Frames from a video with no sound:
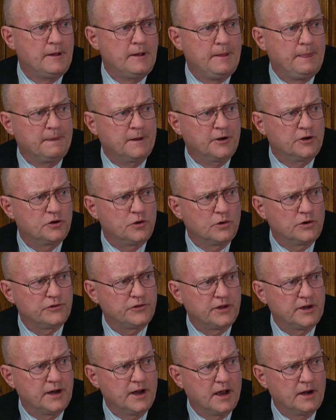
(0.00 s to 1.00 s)
And then, of course,
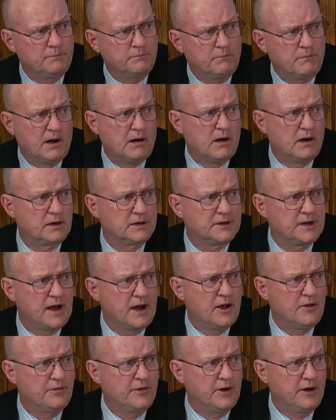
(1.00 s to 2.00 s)
they got bogged
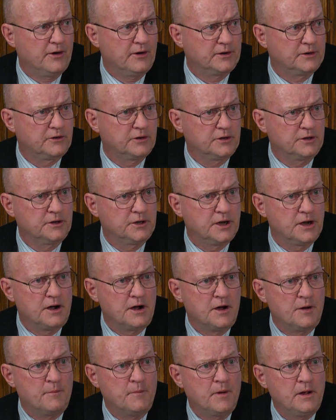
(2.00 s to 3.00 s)
down there and couldn't
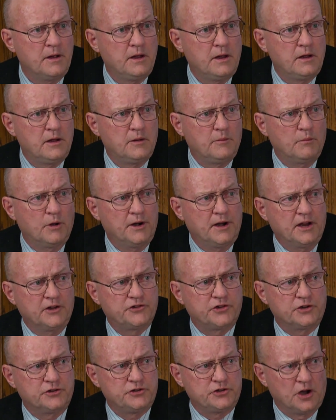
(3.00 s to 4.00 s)
come. But
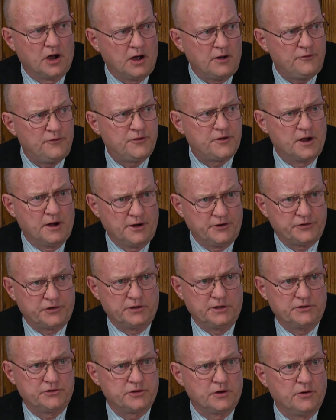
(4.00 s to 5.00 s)
it's a tough
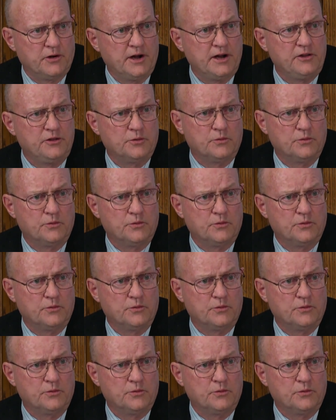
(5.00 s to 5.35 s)
country. So either